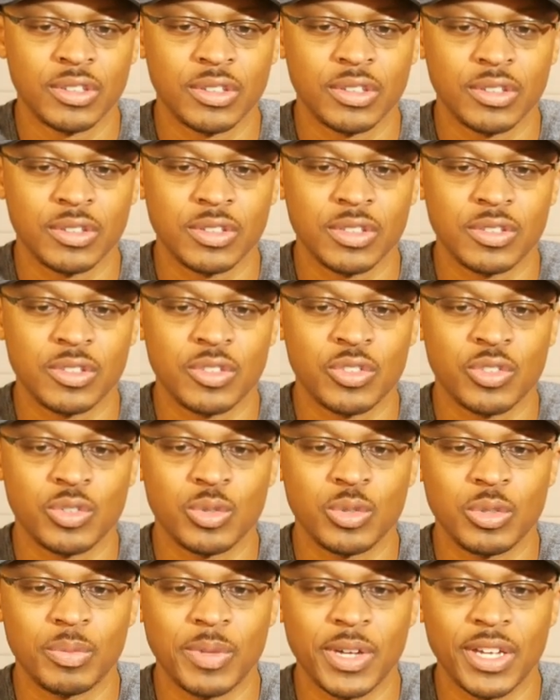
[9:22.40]
Then just
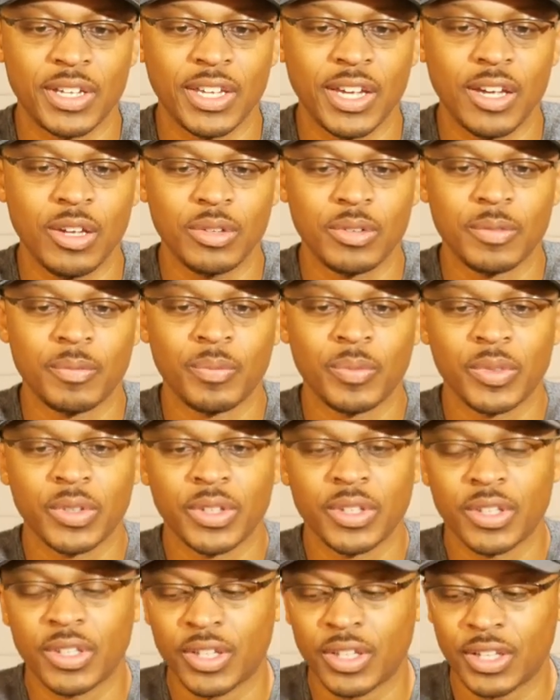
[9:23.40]
screw it back out.
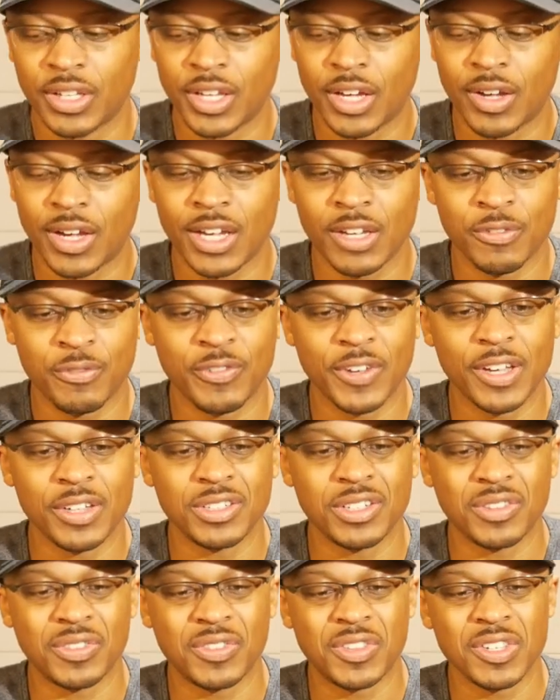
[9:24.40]
Now, I've
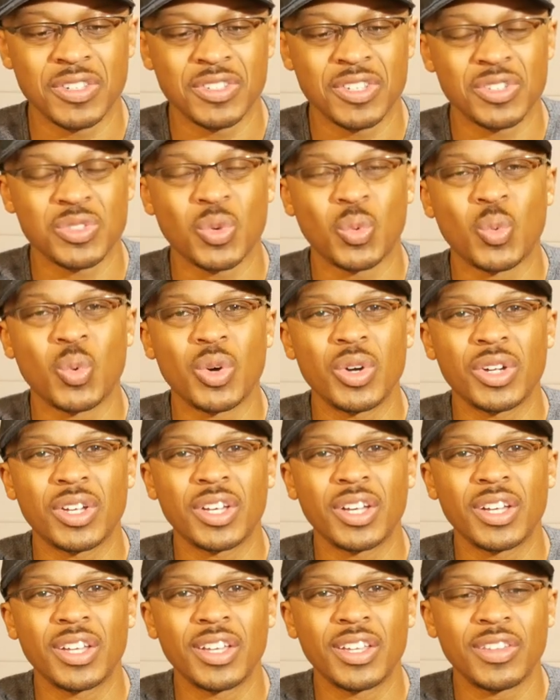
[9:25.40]
found that this doesn't
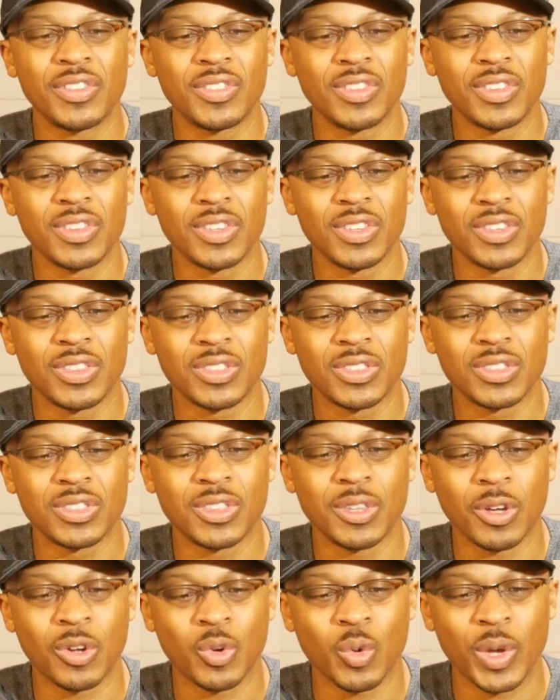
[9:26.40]
work
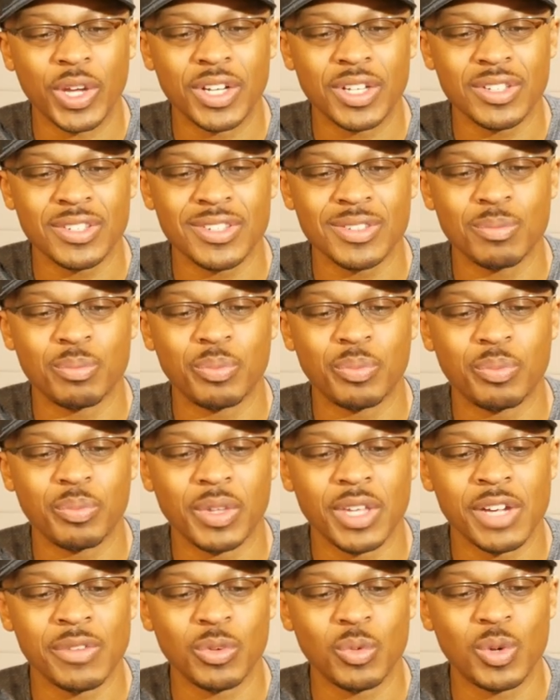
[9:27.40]
the greatest.
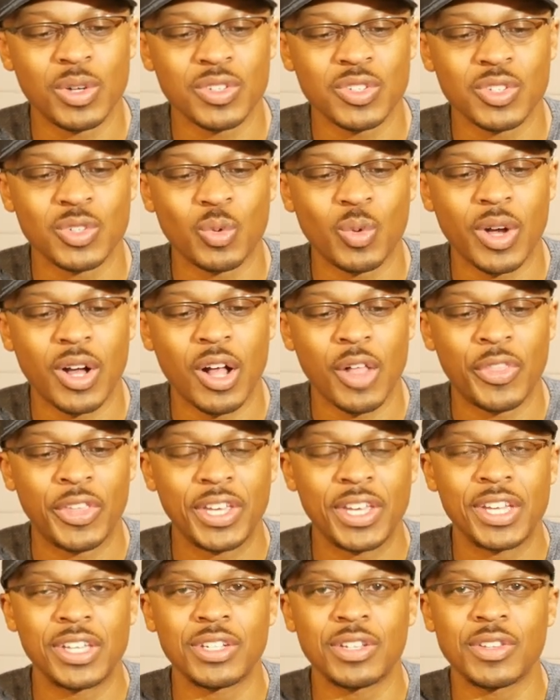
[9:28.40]
Every once in a while,
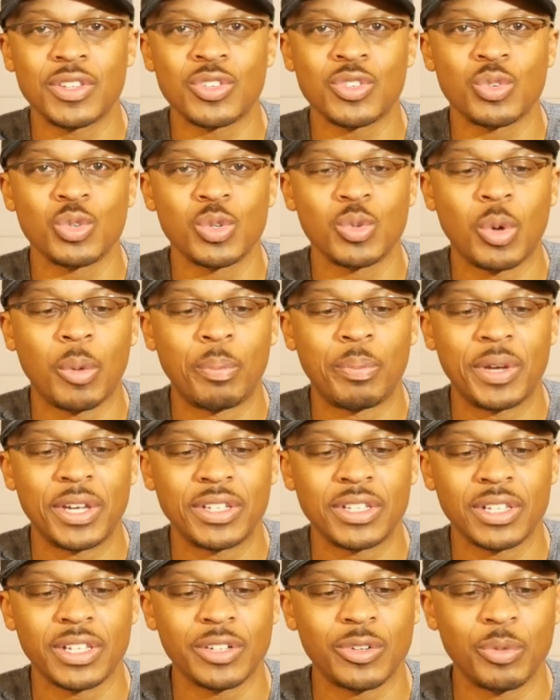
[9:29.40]
the end of the screw will
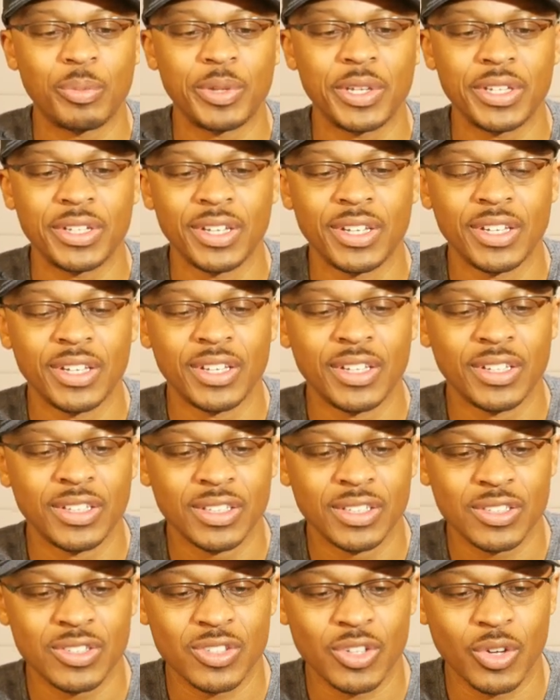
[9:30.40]
bend a little bit.
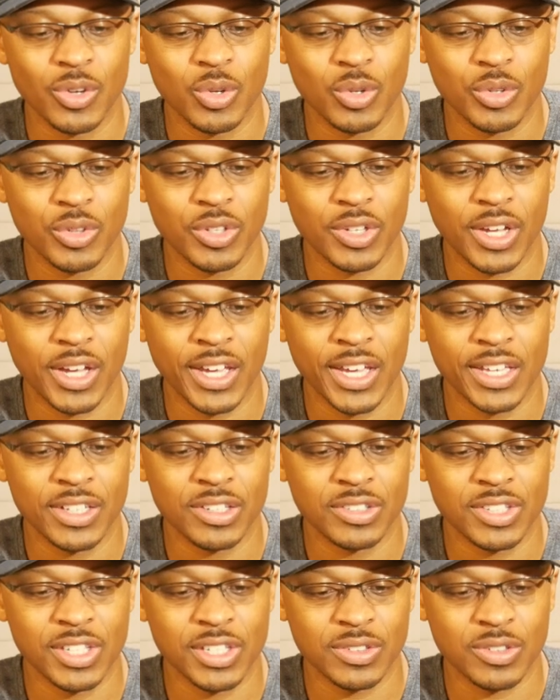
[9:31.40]
So I had
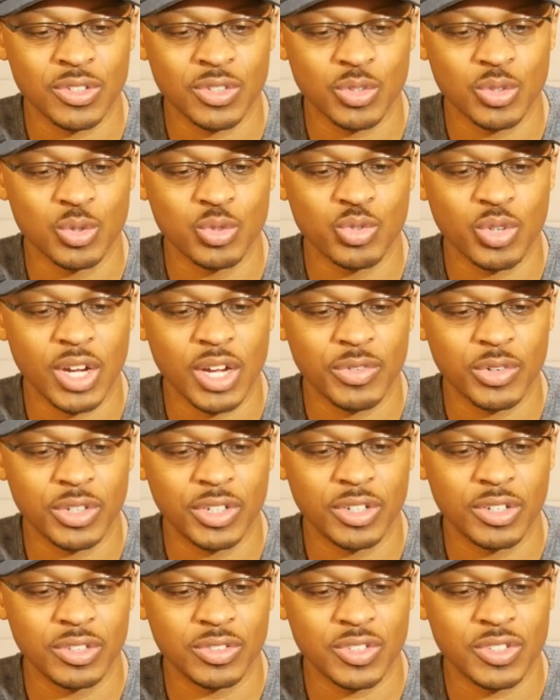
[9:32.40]
to take the screwdriver
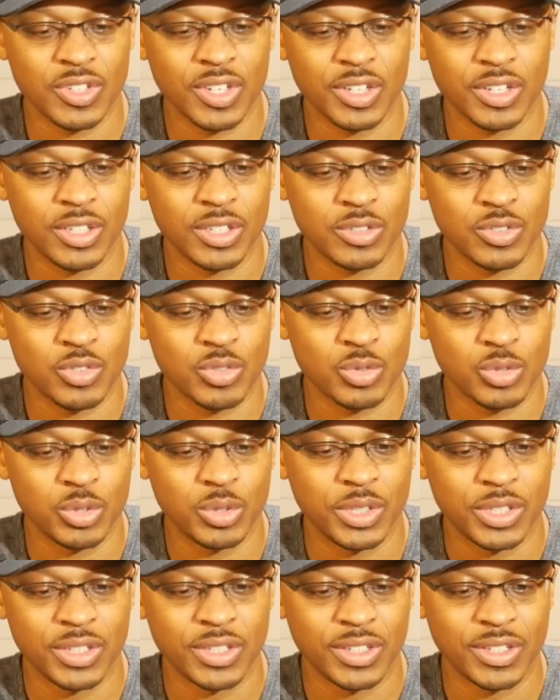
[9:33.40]
here and just kind of unscrew it.